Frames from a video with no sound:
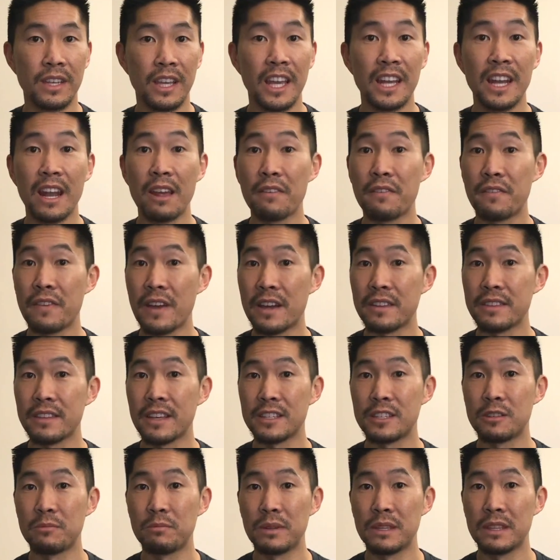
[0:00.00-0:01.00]
And I found
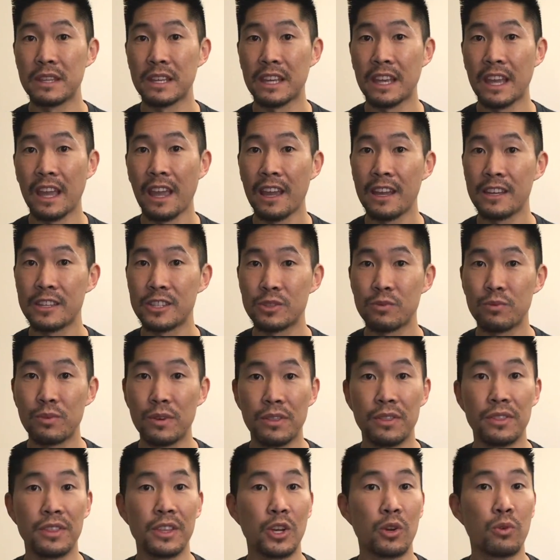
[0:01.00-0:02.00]
that to be the case
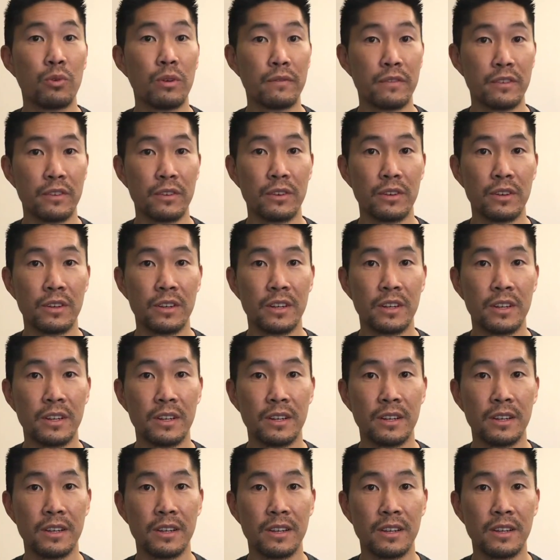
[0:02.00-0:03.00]
with the Quiver.
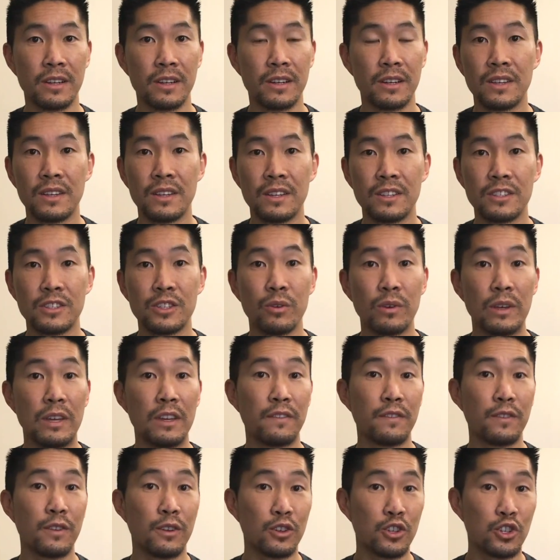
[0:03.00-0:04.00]
So
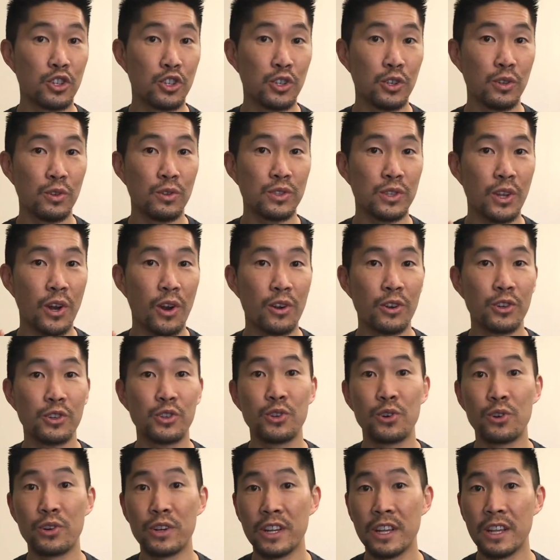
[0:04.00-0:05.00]
if your shoes are
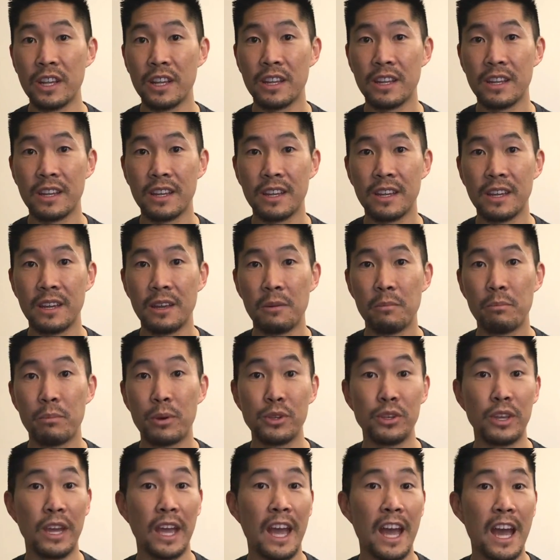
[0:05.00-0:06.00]
dirty,
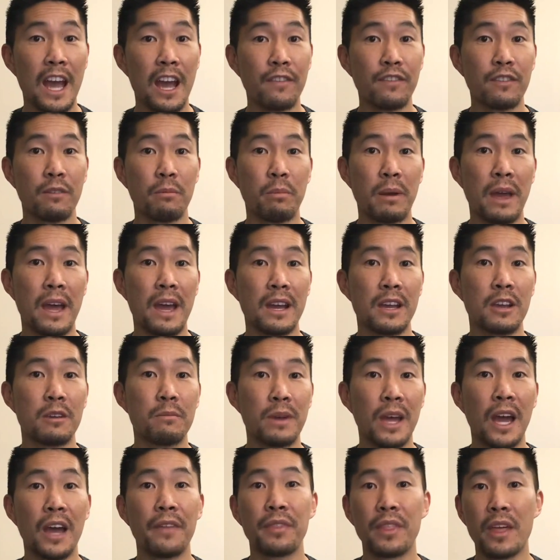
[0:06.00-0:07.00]
but you have to pack
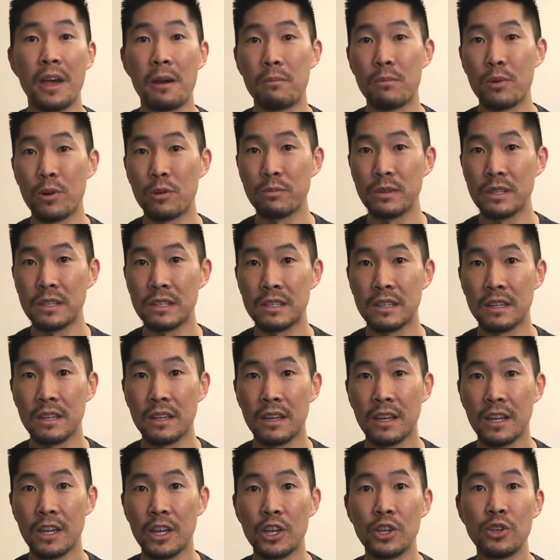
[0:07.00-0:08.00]
them at that moment,
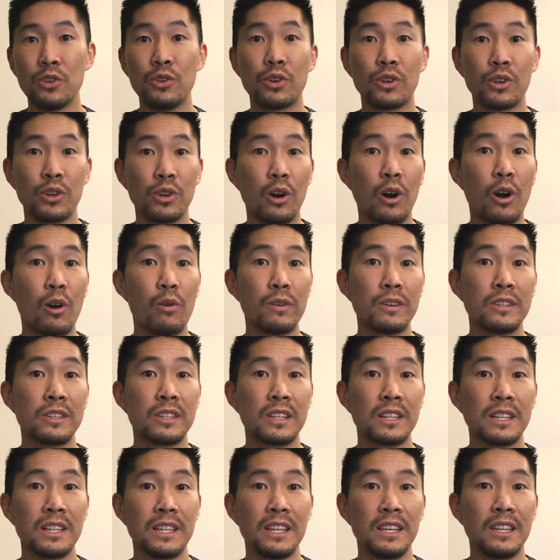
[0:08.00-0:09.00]
you can always
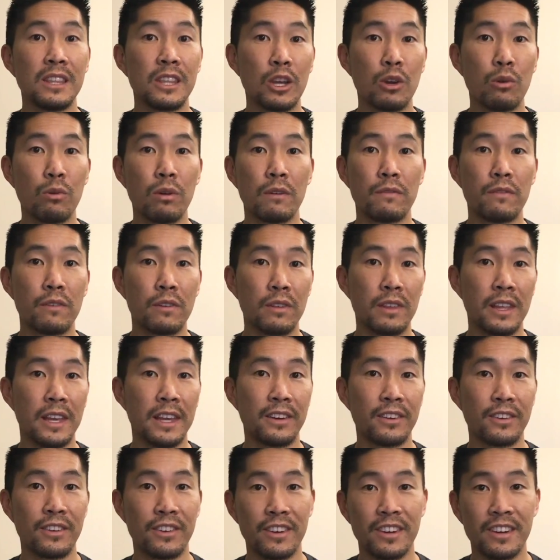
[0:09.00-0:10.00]
clean the Quiver
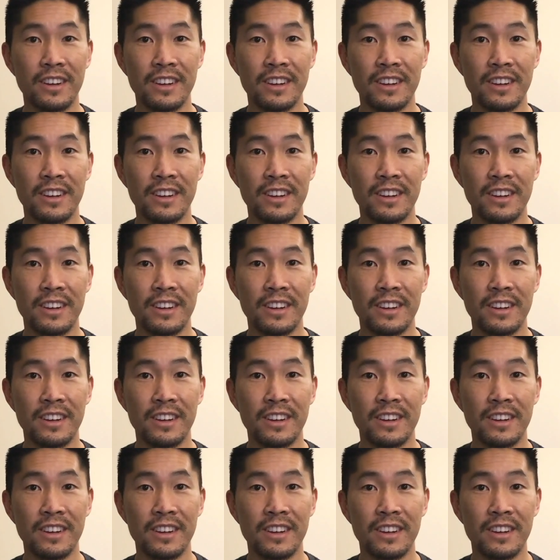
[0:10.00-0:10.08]
later.